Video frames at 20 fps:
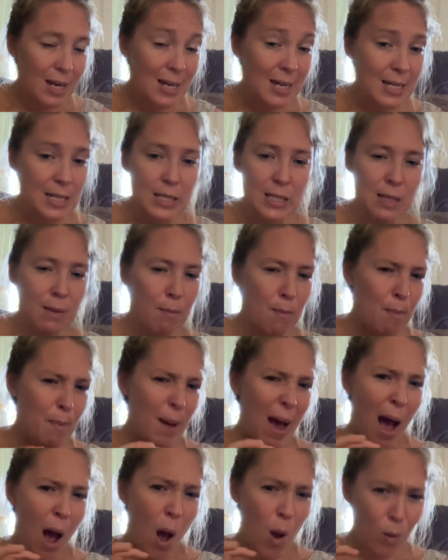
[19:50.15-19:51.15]

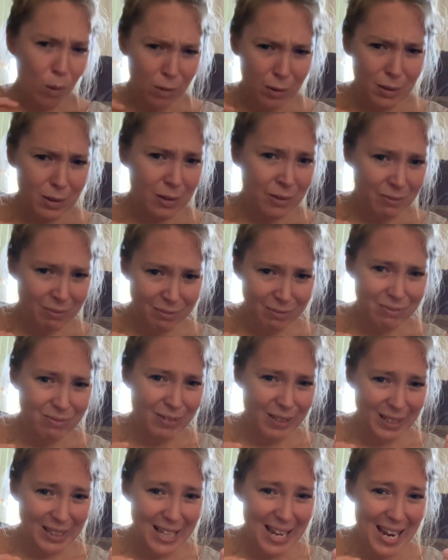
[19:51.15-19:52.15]
disemboweled,
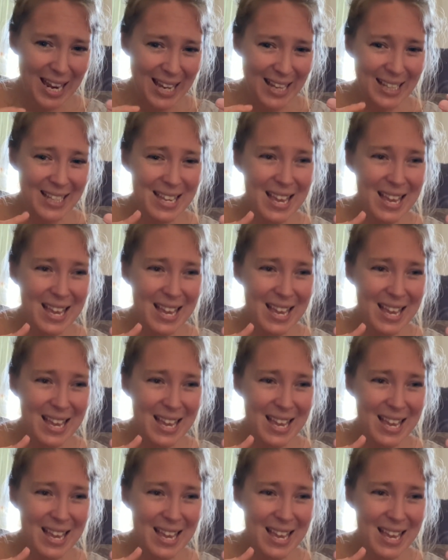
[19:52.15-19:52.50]
really,